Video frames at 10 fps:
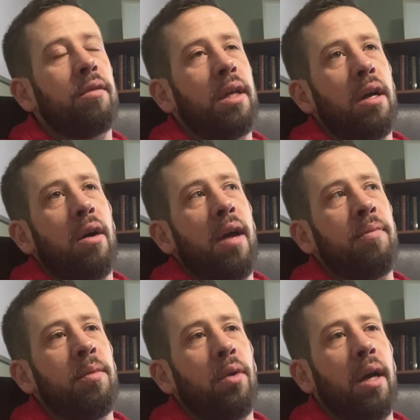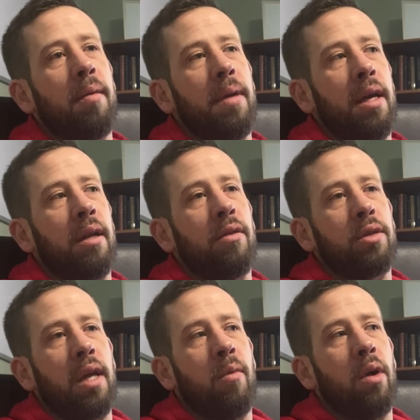I have people come in and they're
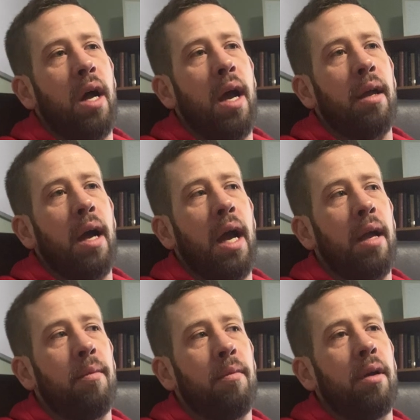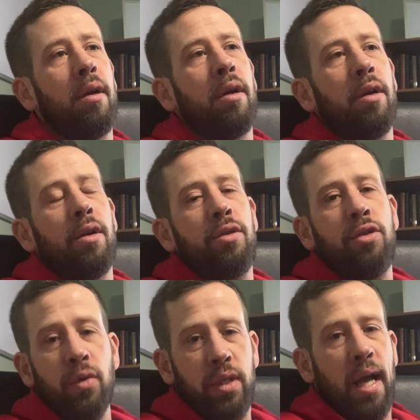saying, well, I am
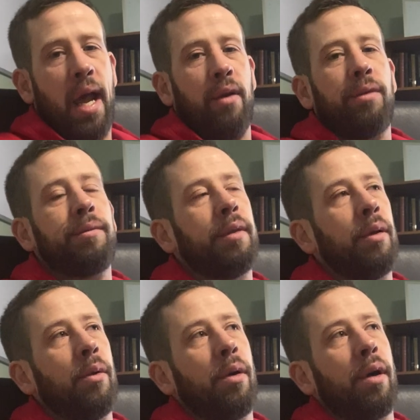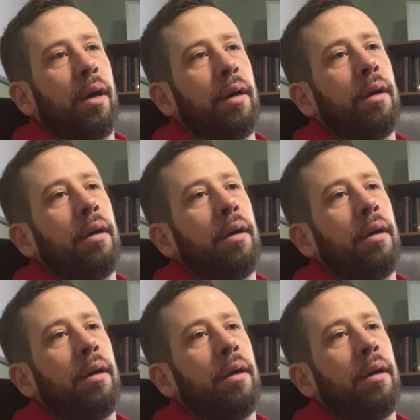suicidal, or